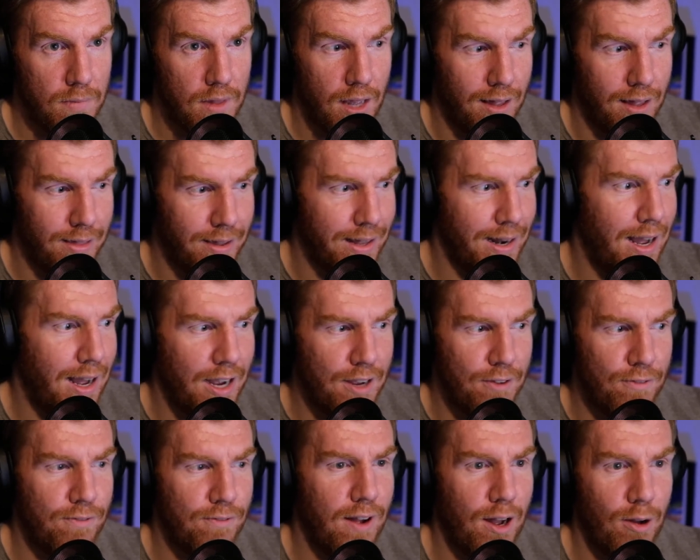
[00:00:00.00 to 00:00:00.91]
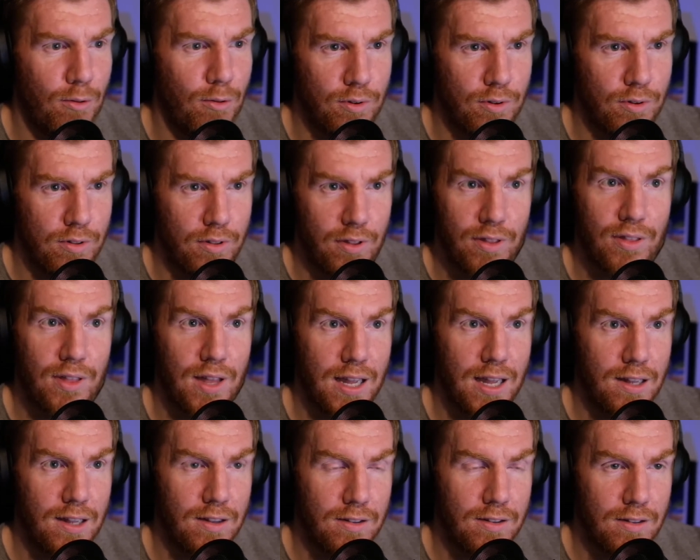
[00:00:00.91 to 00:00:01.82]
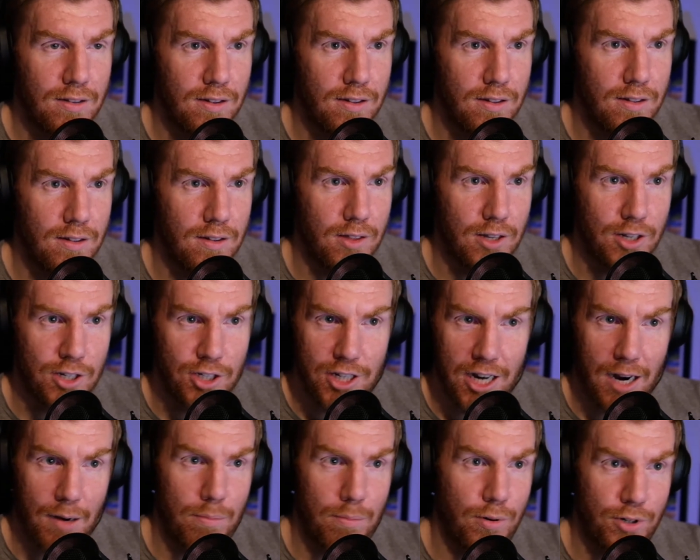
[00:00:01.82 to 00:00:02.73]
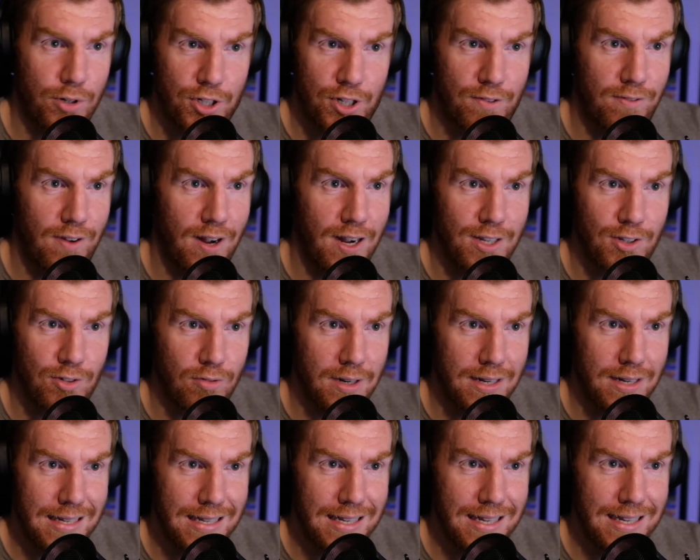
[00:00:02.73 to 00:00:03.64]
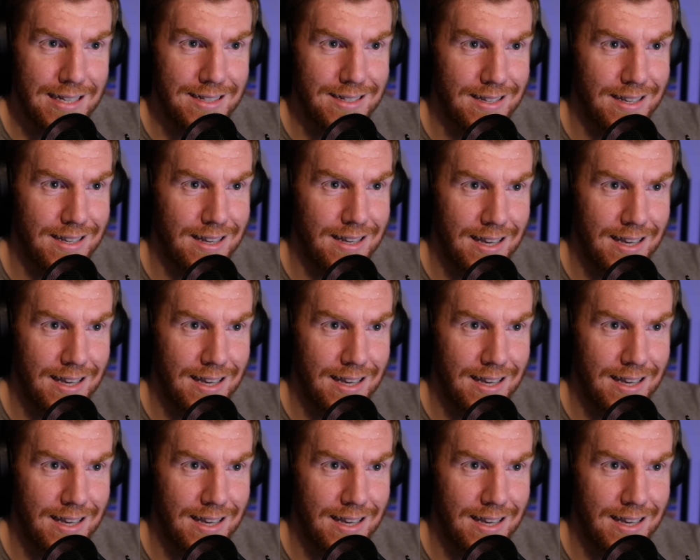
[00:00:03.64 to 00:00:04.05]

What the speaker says: And then I found the thing that Jack Butcher finds really easy.